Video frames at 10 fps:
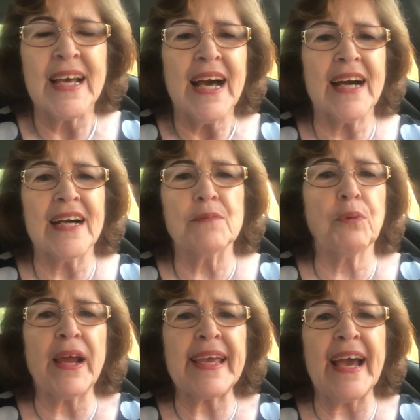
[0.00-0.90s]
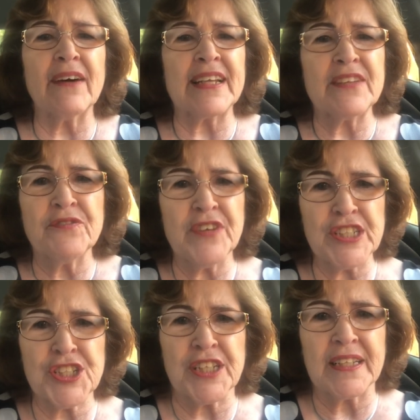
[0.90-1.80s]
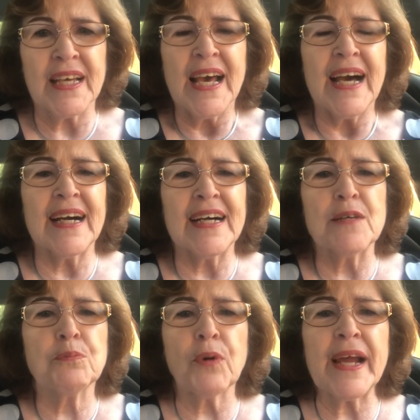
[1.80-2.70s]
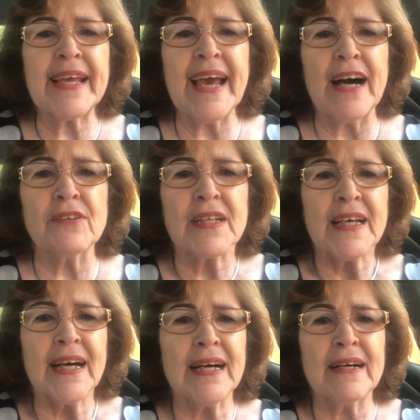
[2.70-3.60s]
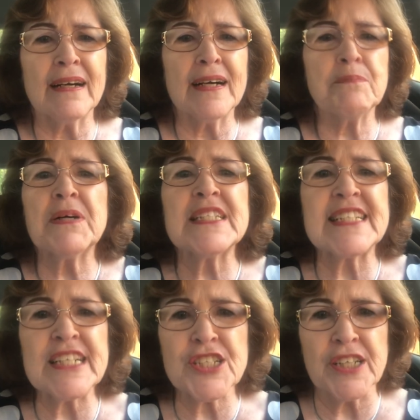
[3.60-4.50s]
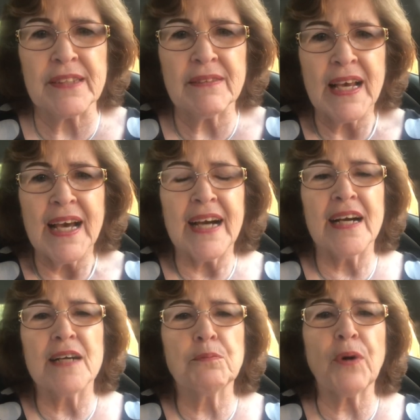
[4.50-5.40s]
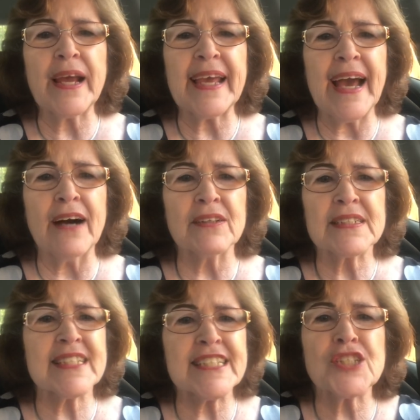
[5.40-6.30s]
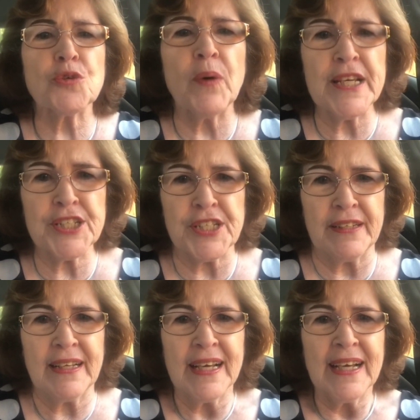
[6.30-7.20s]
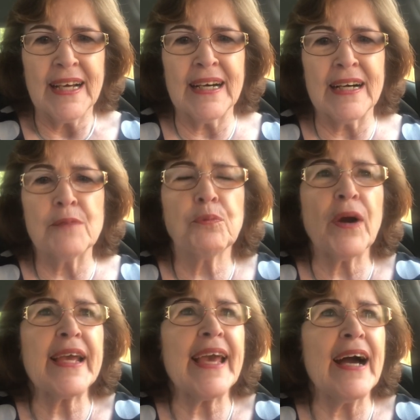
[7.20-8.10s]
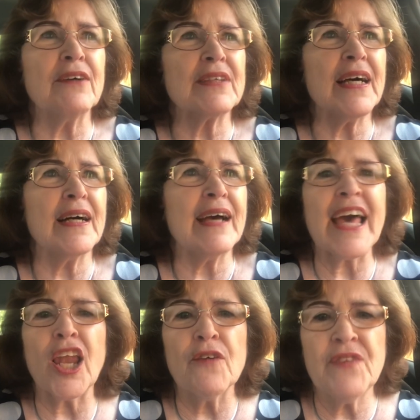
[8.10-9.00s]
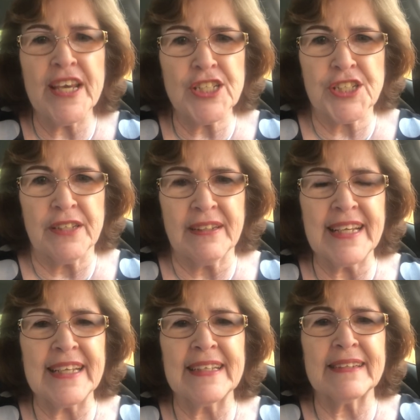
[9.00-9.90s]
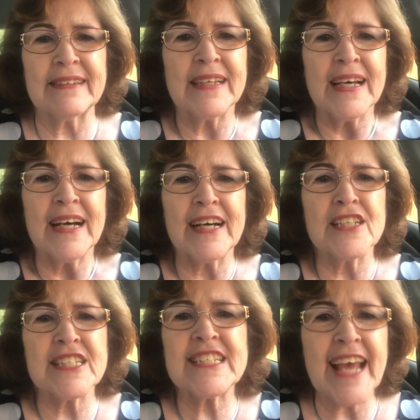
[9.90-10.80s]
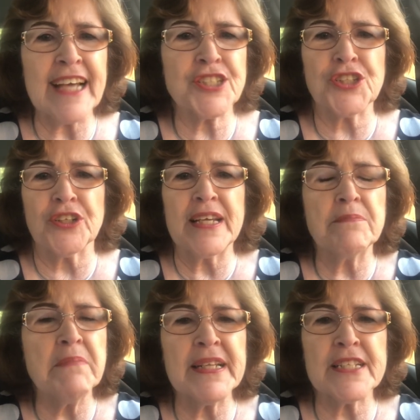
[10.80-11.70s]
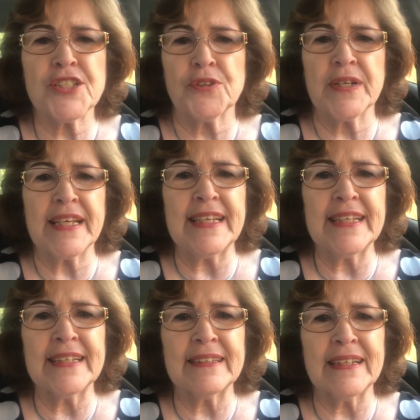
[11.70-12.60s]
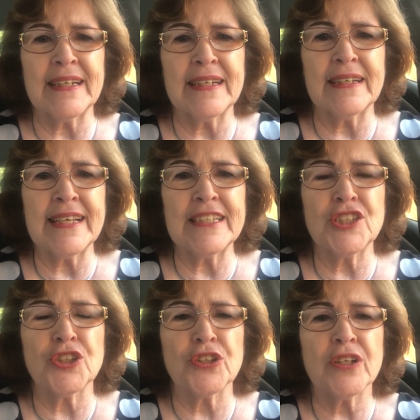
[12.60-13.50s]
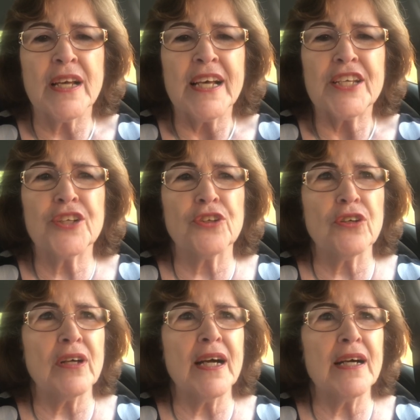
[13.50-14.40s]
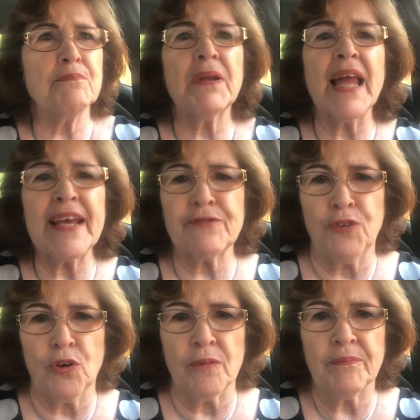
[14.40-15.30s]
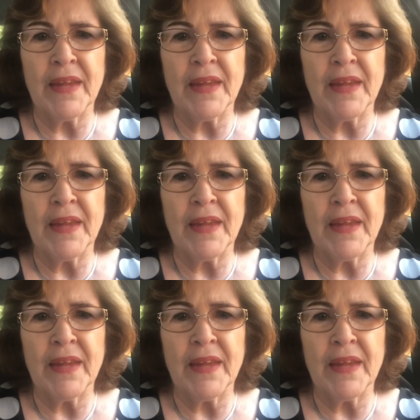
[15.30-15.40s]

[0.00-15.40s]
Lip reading: a breakout invention, a breakout a position, a breakout situation, a breakout elevation in stature, in ministry, in your platform.